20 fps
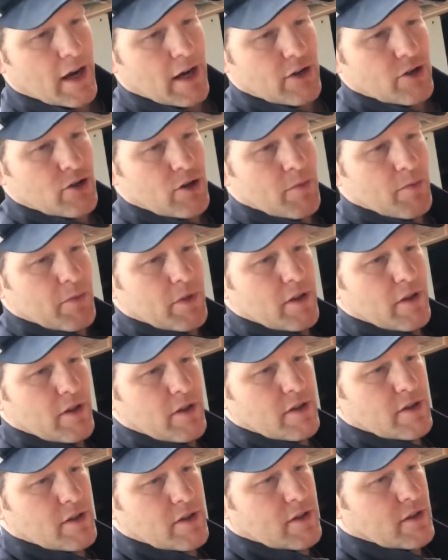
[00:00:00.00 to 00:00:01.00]
trim
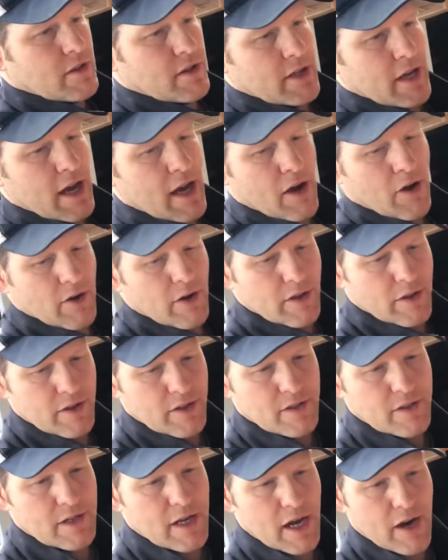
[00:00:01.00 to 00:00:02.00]
this down,
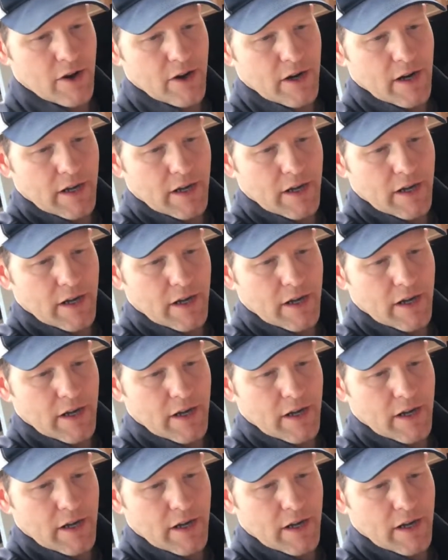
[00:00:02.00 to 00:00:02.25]
and